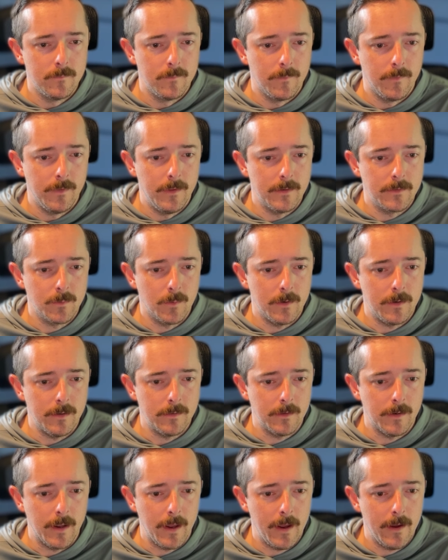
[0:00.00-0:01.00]
This one
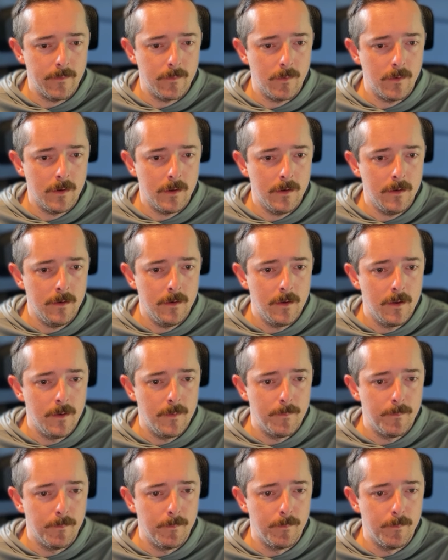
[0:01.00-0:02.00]
doesn't have one,
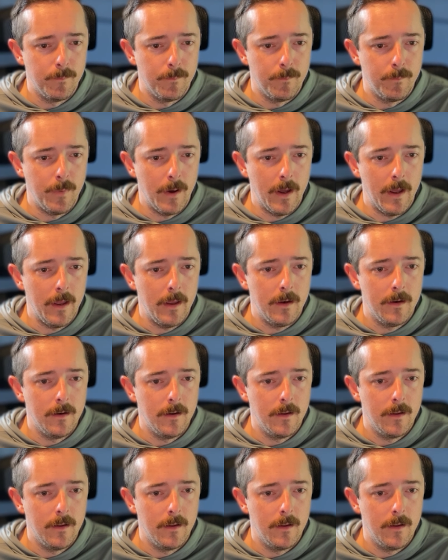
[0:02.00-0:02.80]
but